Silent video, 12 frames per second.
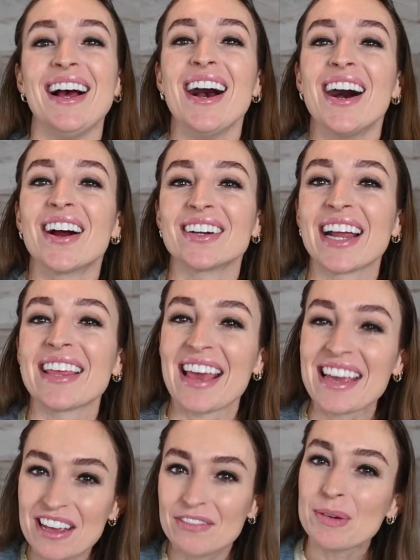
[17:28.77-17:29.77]
All right,
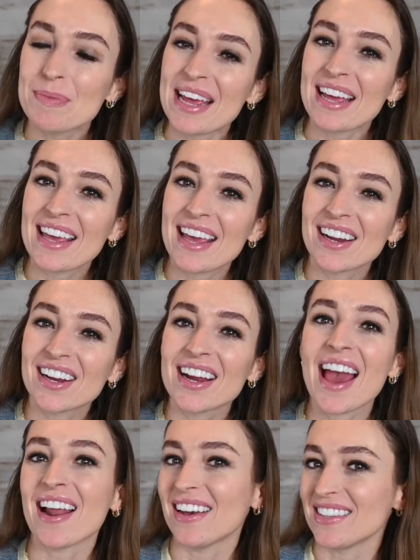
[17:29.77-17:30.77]
thank you for being here,
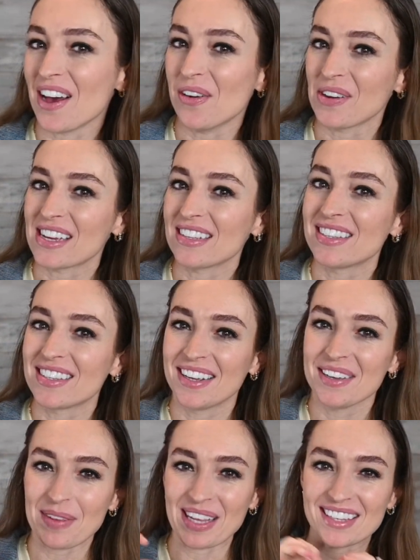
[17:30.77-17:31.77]
and as always,
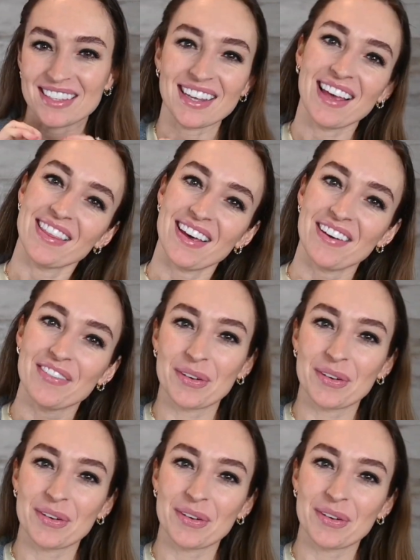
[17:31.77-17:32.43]
peace and love.